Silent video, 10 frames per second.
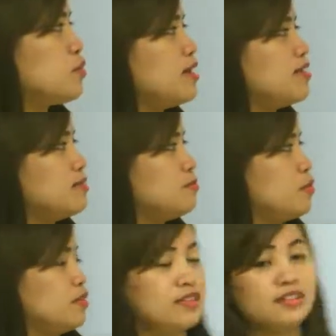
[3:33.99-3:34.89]
write
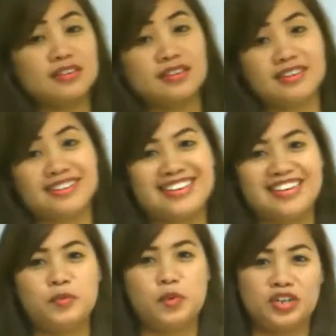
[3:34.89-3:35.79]
important
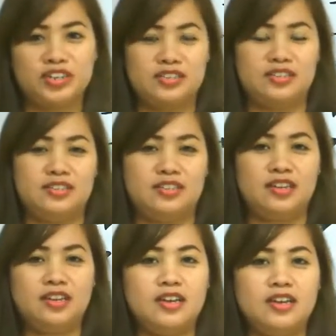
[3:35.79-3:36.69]
keywords.